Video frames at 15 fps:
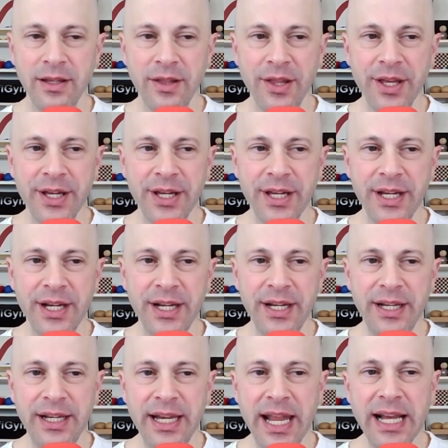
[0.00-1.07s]
The
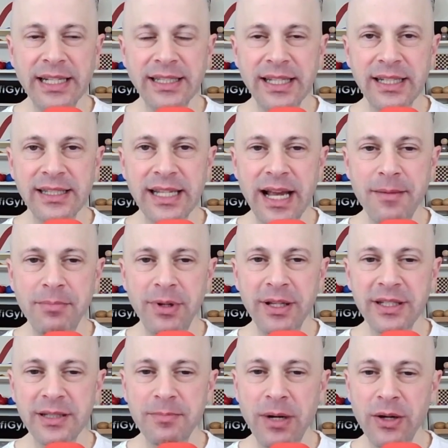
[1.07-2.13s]
next example
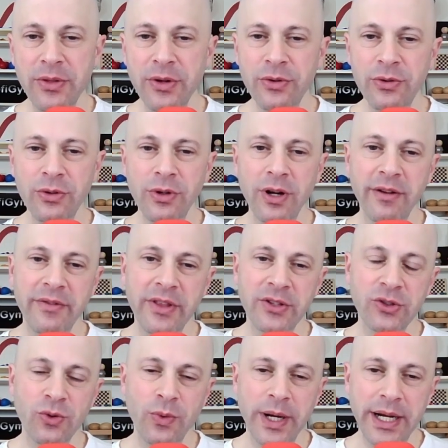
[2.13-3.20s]
is about the rule of the
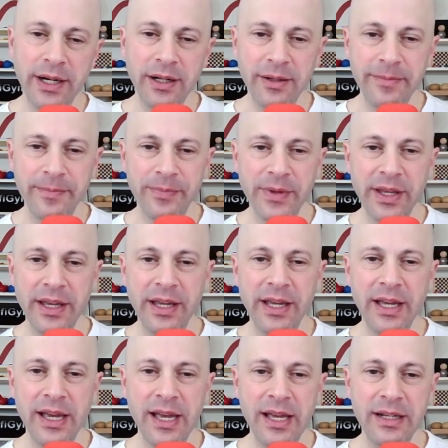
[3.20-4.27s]
square,
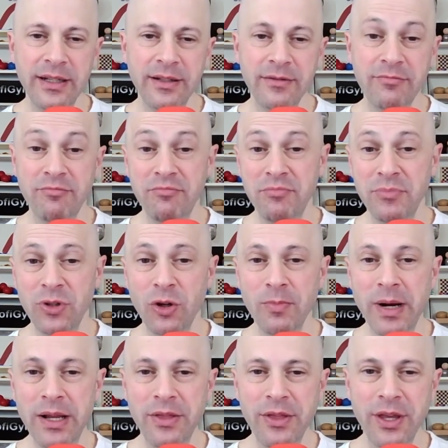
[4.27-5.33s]
and you
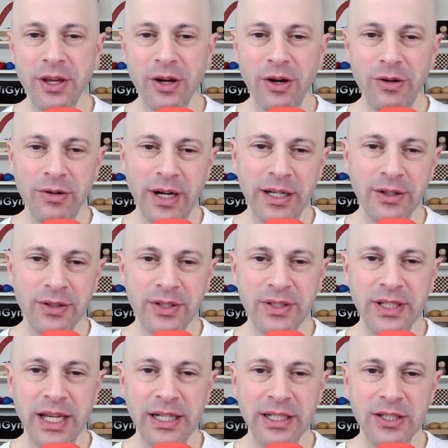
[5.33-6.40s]
might think, oh, I don't
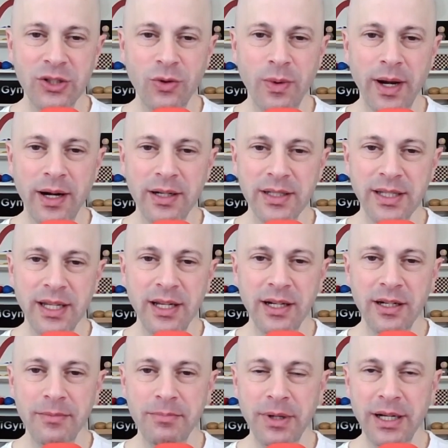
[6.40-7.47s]
see any squares
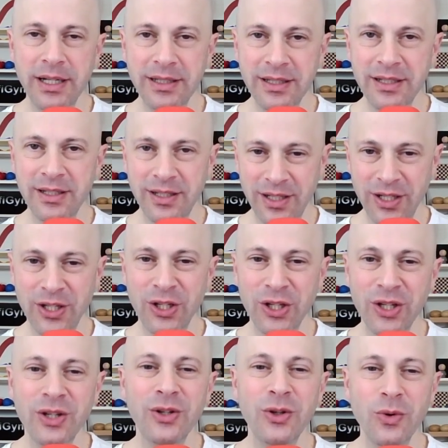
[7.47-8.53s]
here, but
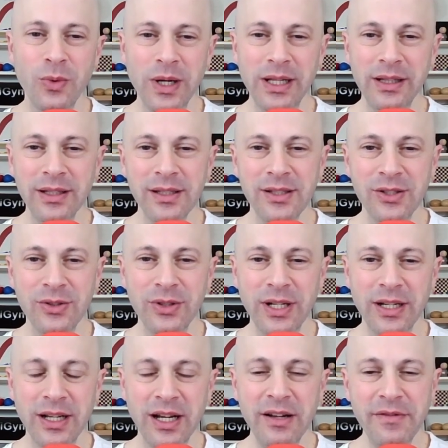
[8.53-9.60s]
you will soon
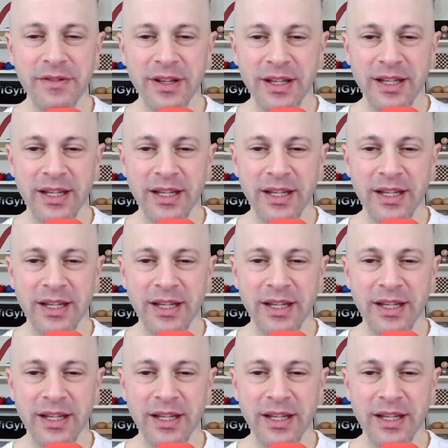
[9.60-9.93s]
enough.